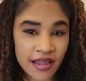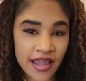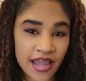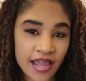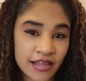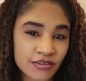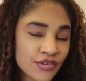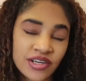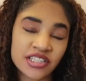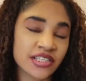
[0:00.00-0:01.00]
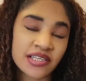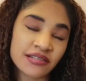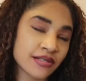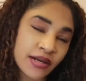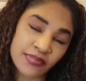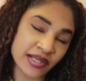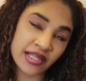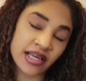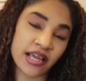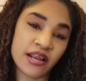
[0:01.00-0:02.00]
and you can just
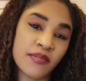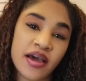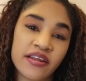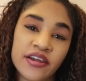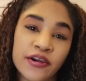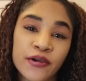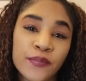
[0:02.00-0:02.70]
completely get him out of here.